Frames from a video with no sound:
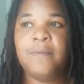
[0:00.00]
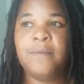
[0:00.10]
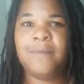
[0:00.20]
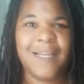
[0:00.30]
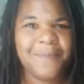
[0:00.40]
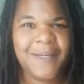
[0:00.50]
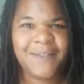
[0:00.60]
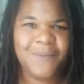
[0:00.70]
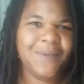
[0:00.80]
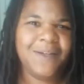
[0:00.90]
think
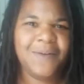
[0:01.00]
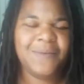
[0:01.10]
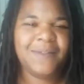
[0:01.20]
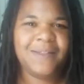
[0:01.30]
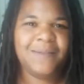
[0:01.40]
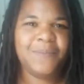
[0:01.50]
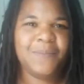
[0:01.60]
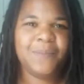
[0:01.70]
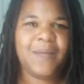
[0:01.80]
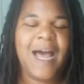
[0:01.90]
about, you know,
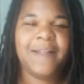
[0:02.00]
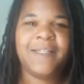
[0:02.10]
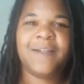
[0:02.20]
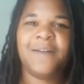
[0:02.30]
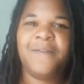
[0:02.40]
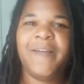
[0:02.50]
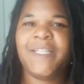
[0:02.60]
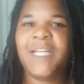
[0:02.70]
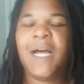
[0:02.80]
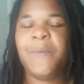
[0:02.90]
how that's going to
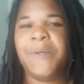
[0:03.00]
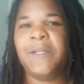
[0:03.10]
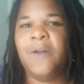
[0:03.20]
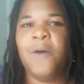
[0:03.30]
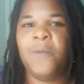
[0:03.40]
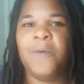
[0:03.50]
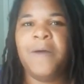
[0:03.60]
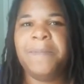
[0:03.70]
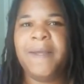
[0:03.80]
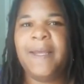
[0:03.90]
affect y'all in the long
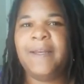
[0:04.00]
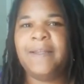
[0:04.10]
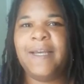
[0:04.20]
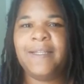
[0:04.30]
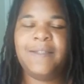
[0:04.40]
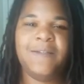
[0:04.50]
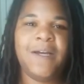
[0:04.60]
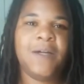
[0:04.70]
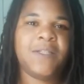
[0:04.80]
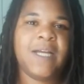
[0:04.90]
run, man. That's
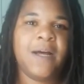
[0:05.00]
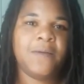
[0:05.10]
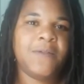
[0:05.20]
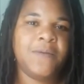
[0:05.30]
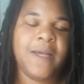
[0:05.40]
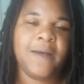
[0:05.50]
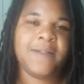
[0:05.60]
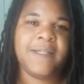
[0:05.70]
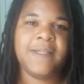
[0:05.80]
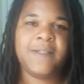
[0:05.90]
y'all child too, y'all
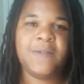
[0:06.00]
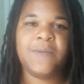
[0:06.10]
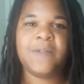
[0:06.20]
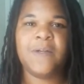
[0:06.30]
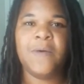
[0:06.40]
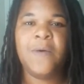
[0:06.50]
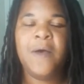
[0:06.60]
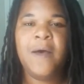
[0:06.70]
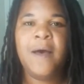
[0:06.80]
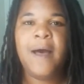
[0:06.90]
seed too. So
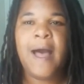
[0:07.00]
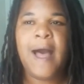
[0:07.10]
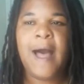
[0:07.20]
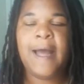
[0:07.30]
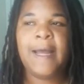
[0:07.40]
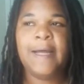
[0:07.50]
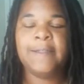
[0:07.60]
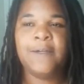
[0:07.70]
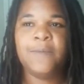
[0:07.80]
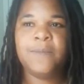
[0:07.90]
I
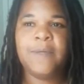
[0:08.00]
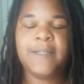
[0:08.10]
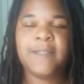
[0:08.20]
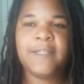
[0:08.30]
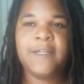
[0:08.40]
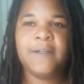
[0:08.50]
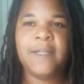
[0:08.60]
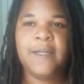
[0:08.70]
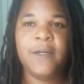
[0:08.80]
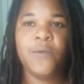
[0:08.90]
don't
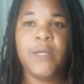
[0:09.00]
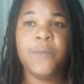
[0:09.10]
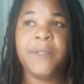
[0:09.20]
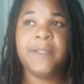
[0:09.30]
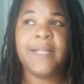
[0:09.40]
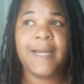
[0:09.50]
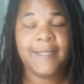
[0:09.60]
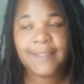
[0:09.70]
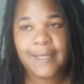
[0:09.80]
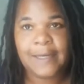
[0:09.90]
necessarily agree with, like I
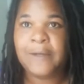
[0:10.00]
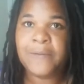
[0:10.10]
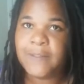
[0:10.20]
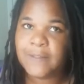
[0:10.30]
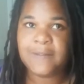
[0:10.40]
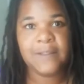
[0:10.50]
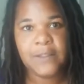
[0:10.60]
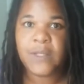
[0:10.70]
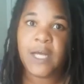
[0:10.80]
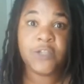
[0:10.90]
said, I know this is a
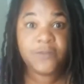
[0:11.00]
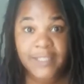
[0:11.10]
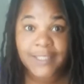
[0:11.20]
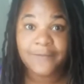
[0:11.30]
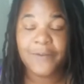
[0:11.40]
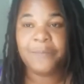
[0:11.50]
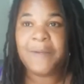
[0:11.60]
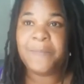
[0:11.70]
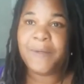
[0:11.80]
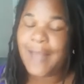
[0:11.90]
little contradictive of
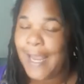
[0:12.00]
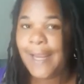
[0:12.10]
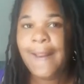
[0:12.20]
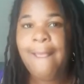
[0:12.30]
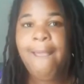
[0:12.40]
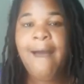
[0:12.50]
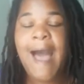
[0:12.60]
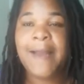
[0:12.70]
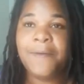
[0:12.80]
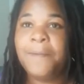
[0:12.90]
me, but hey,
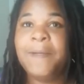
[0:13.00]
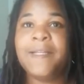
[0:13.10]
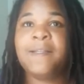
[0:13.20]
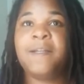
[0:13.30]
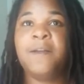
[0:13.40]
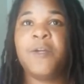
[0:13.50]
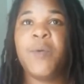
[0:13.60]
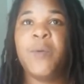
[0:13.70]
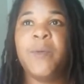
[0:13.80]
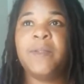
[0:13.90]
I don't necessarily
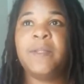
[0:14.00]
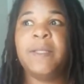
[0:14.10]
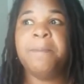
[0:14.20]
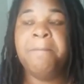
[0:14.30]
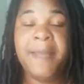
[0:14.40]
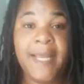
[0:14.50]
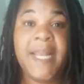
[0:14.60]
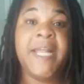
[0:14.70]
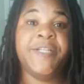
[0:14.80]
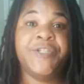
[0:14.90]
agree with men
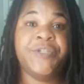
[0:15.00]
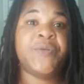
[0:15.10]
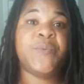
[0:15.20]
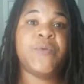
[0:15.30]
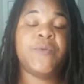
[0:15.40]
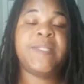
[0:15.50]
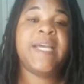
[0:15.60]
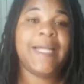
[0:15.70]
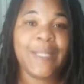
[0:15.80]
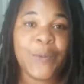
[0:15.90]
in general
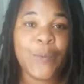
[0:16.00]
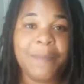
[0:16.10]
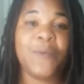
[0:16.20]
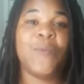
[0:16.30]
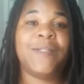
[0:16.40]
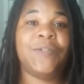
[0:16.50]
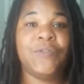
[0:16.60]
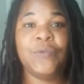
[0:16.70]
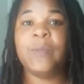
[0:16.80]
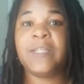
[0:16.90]
telling women what to
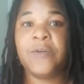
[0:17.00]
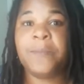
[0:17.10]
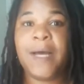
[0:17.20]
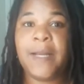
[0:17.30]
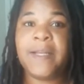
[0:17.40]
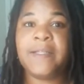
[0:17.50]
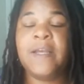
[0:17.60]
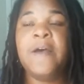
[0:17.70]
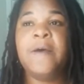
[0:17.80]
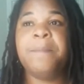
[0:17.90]
do with their bodies.
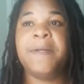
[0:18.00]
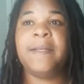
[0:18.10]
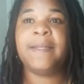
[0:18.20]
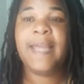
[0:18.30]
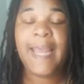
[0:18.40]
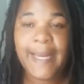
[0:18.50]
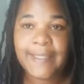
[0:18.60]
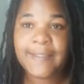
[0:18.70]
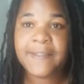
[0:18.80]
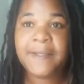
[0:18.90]
But in
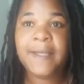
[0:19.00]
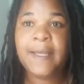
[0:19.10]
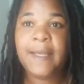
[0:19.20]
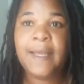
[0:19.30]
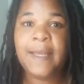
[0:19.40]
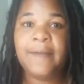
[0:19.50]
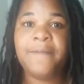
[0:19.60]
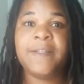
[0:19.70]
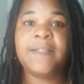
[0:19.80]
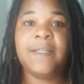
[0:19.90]
case, if
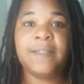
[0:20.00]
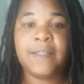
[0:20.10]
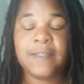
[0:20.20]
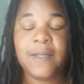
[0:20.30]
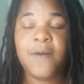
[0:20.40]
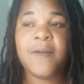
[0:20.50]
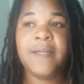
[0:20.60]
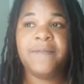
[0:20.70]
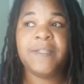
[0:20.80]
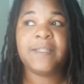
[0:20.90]

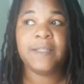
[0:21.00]
it's